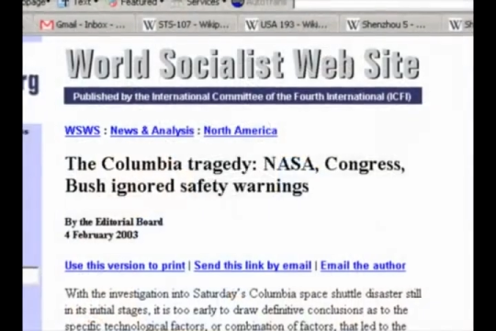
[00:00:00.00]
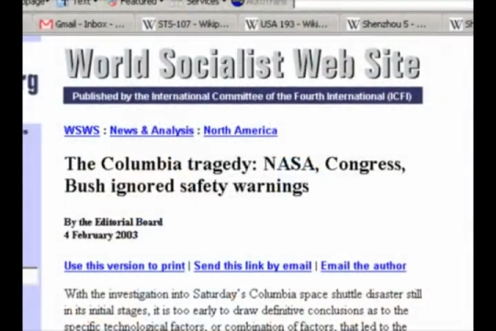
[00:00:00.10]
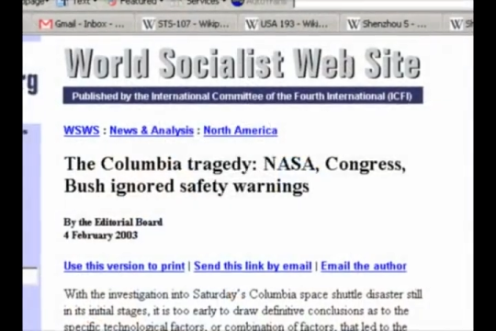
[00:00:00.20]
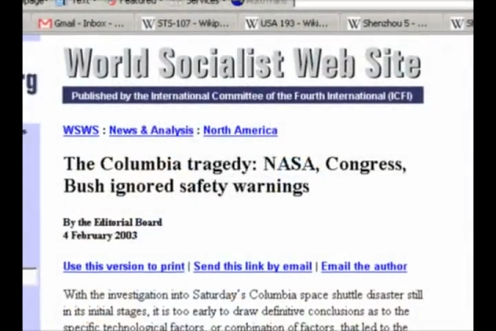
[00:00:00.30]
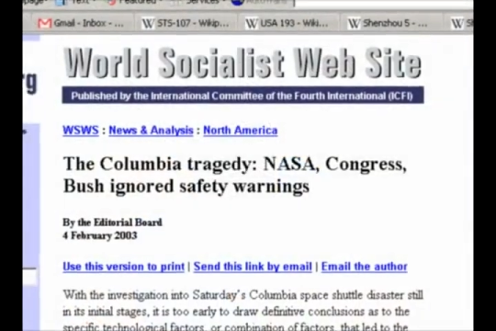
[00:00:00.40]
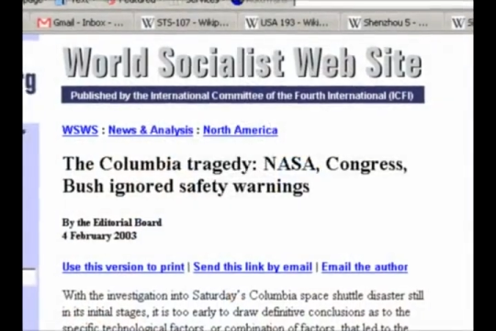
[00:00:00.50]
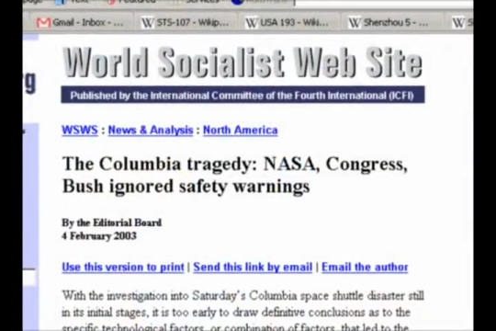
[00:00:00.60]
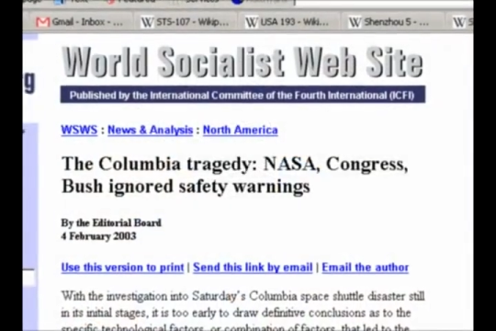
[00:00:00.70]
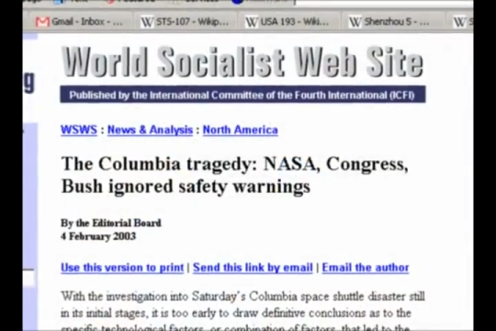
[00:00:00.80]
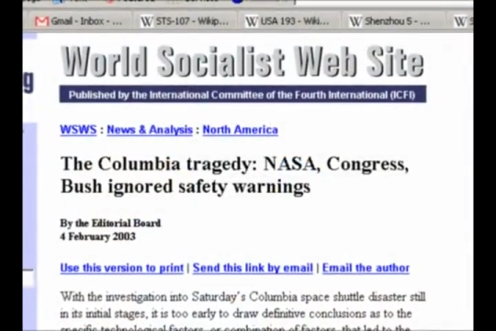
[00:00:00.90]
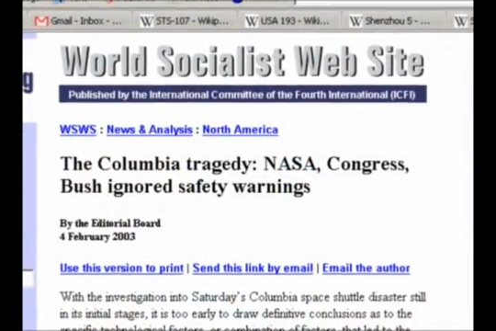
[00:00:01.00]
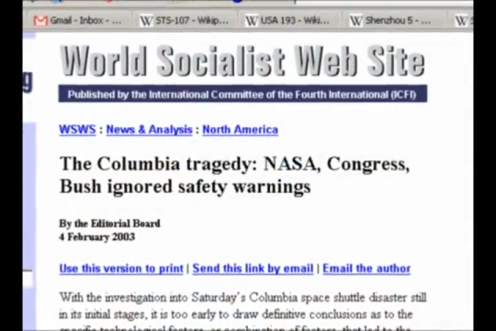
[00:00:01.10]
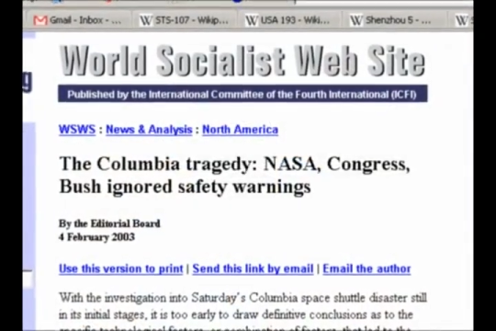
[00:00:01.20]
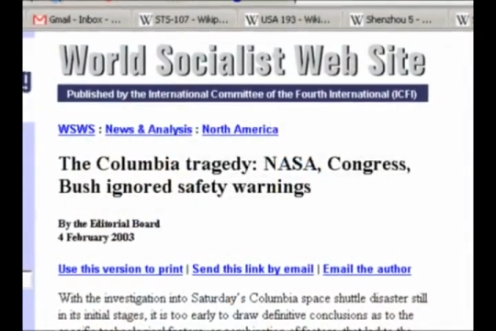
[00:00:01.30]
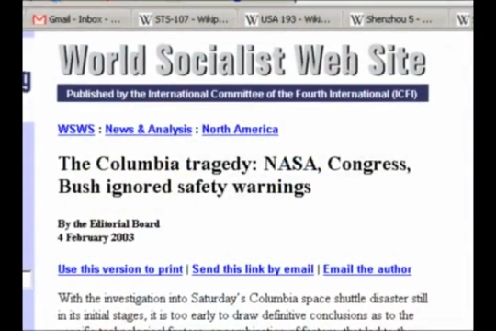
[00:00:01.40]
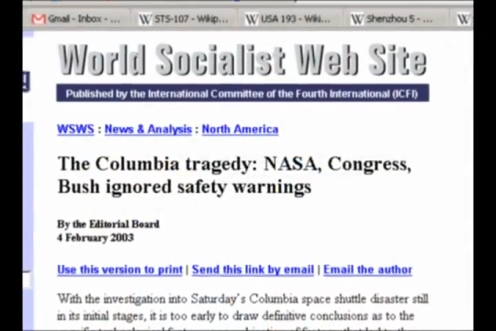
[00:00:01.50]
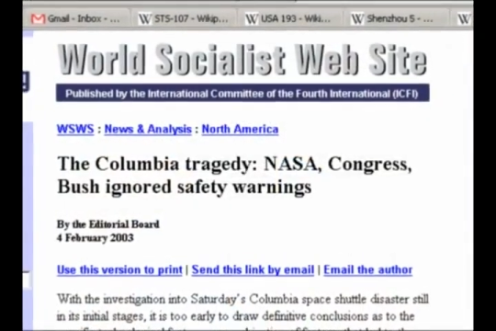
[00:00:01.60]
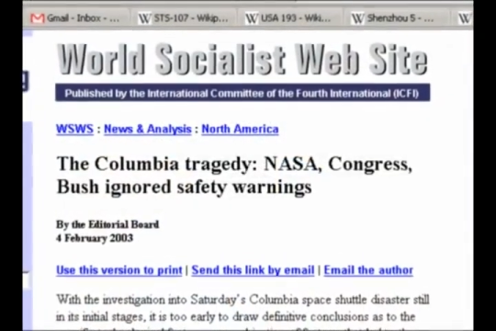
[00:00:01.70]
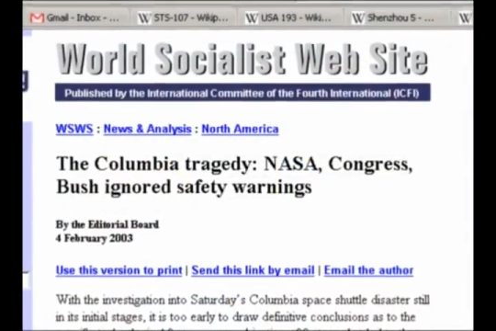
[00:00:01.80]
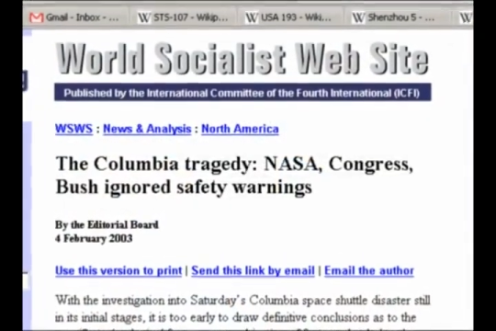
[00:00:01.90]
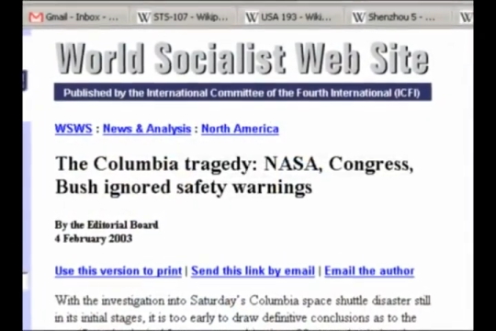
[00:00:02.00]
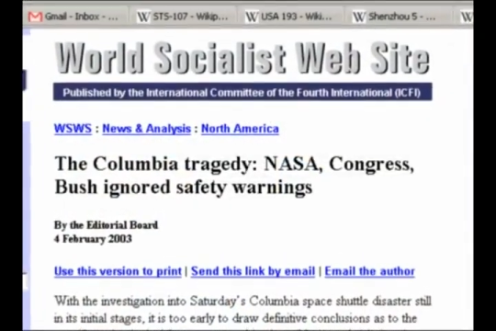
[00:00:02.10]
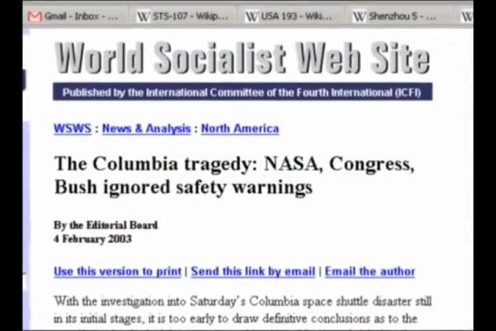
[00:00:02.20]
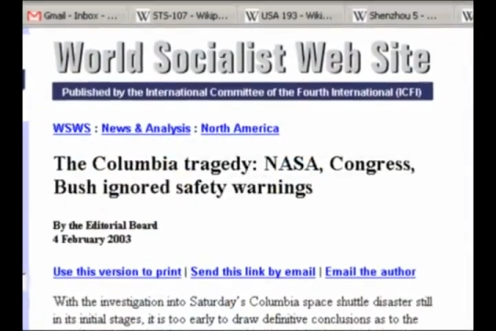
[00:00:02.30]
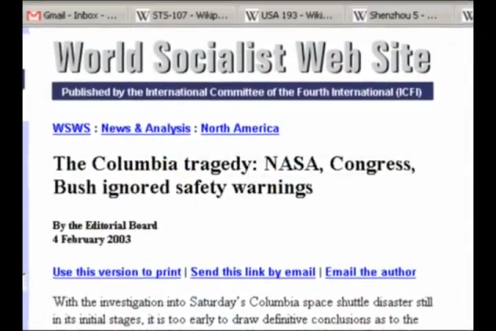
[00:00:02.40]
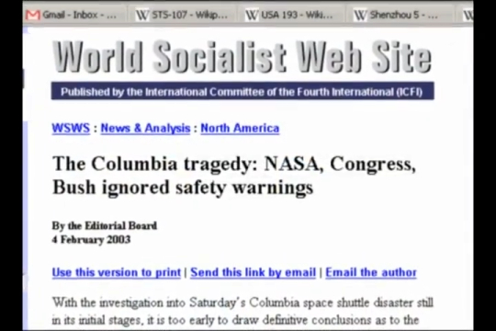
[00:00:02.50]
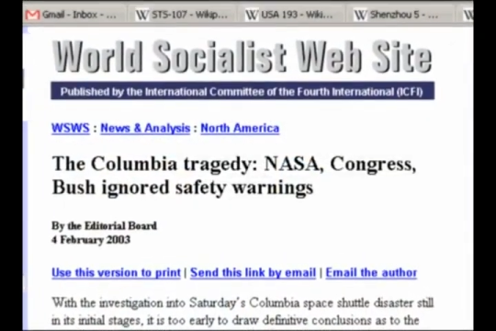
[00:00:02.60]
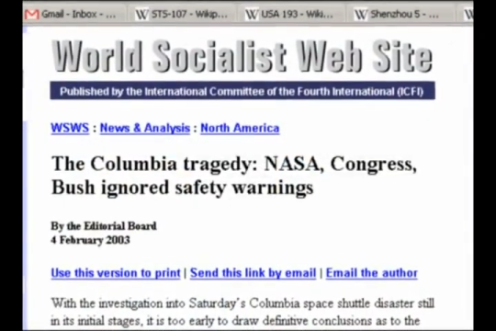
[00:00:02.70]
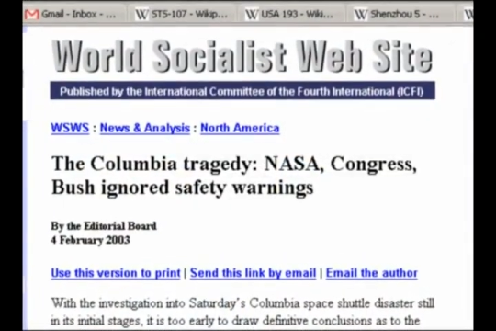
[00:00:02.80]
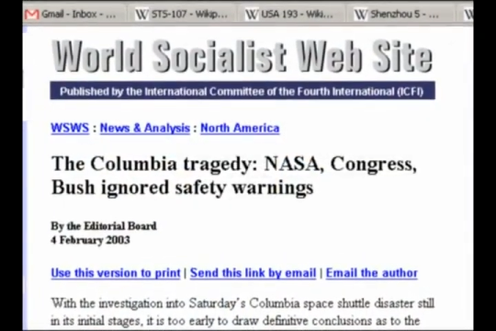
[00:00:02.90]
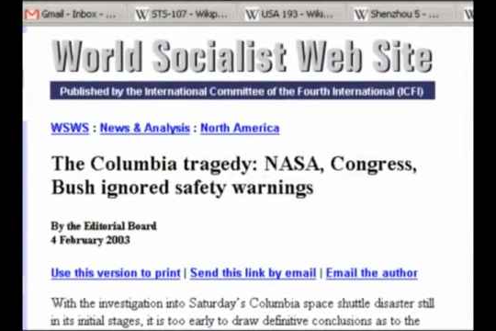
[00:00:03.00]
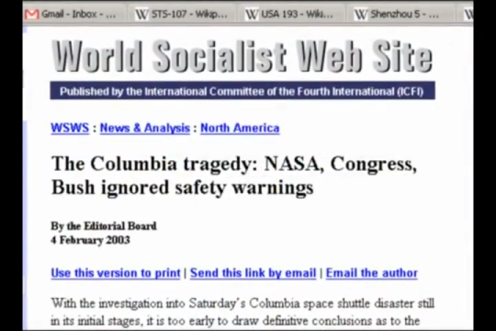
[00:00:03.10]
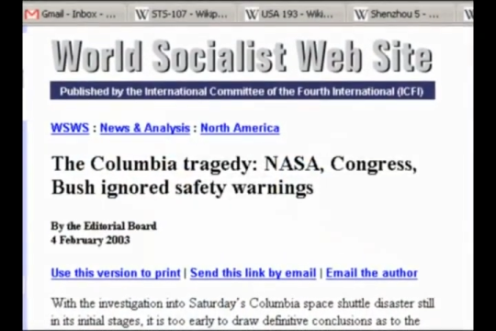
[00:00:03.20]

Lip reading: Nobody's mouth can be seen.